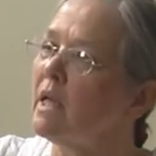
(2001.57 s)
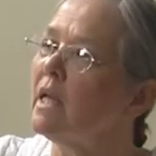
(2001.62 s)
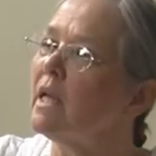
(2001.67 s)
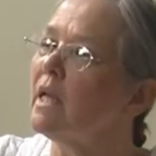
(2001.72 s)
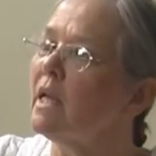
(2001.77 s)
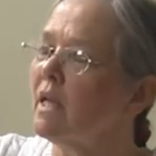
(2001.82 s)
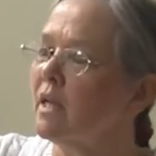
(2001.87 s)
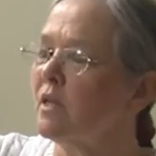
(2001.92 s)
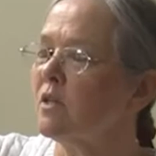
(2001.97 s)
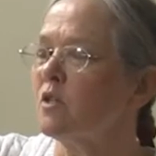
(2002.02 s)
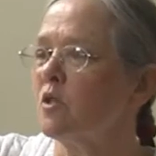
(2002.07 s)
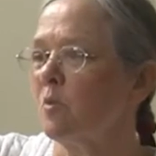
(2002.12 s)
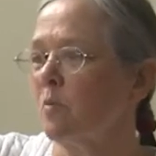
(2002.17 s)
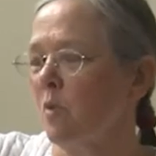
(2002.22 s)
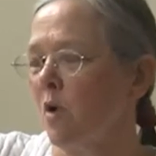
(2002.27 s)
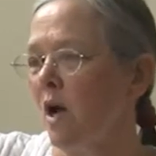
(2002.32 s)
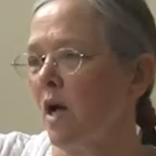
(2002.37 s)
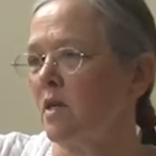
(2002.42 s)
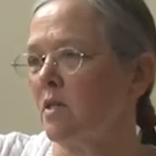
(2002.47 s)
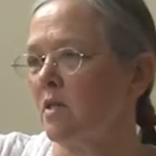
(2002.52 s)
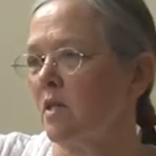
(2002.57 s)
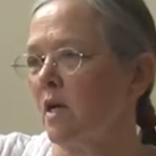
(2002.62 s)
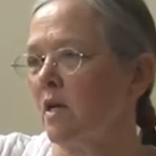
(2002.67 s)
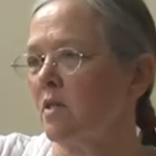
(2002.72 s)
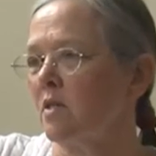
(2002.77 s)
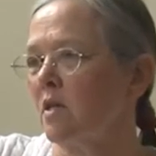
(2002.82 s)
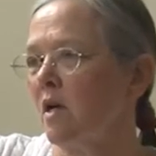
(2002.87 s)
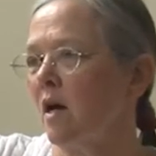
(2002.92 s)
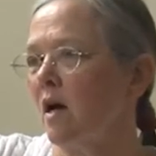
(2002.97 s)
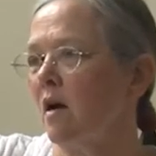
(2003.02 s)
It is the
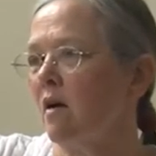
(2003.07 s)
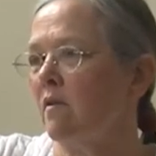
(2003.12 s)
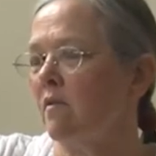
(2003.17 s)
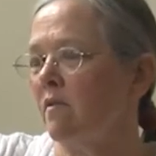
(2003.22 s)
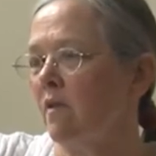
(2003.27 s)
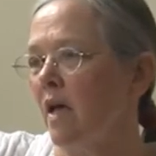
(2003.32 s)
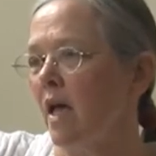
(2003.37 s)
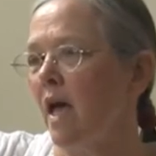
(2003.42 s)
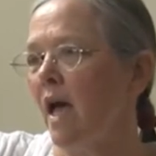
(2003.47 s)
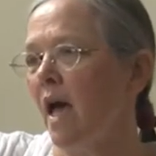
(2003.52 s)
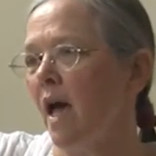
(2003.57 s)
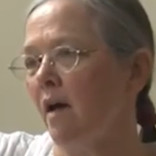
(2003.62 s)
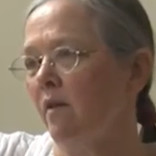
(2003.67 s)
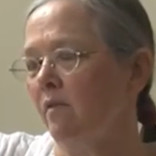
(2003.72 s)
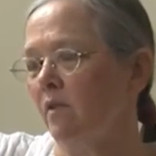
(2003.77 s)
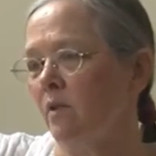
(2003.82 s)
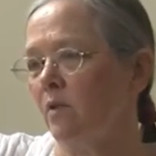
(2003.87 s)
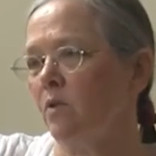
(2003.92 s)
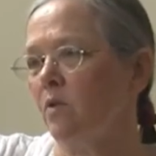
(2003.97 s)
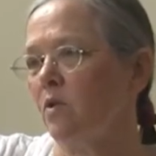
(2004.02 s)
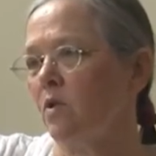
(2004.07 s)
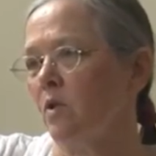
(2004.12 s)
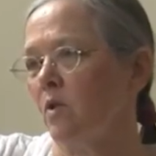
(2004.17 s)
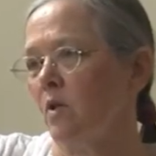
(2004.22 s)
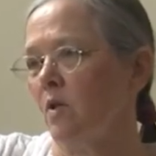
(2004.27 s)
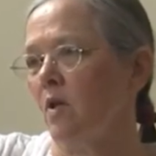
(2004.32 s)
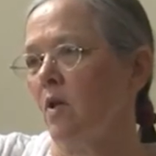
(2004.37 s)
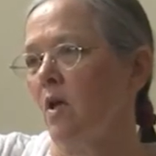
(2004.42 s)
process of evolution.